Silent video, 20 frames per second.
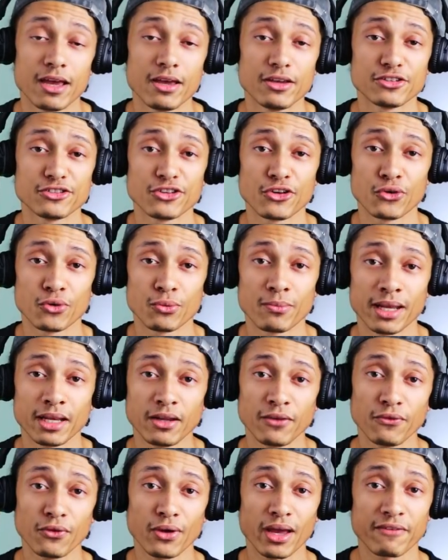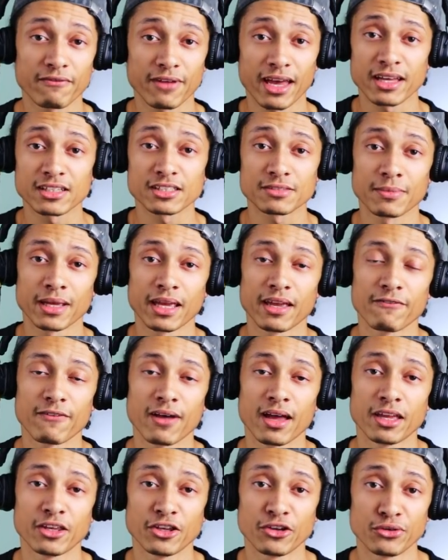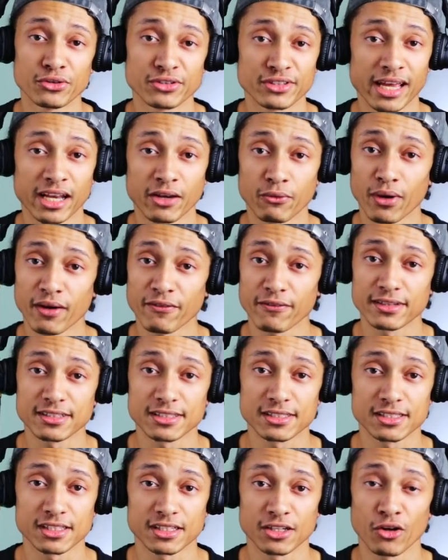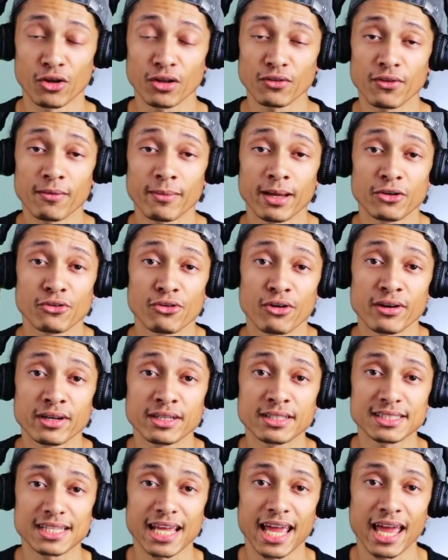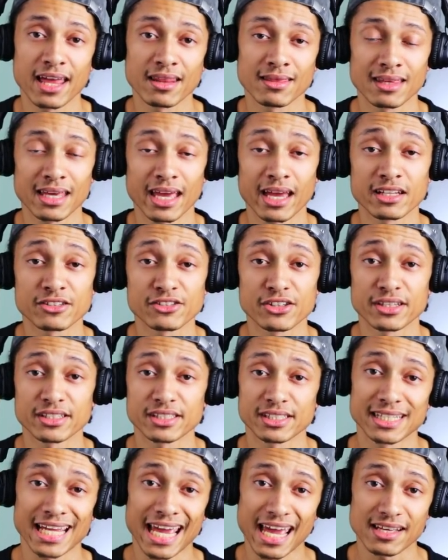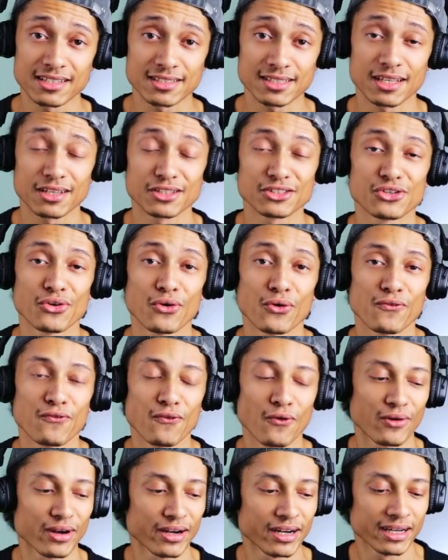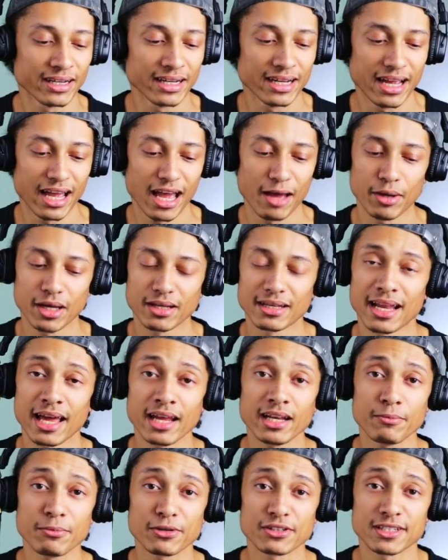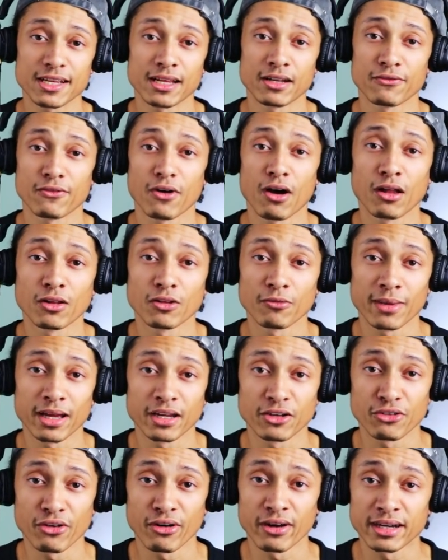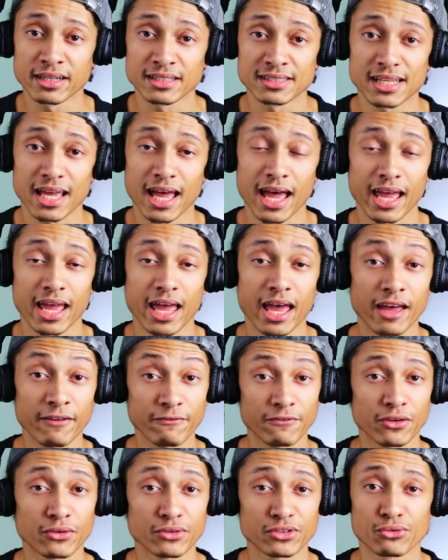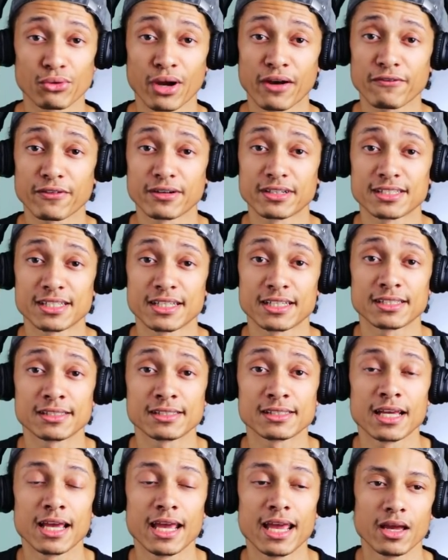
So many of you have asked me if I use any references at all for my drawings and the answer is yes. So for about 90% of all of my drawings, I have used references.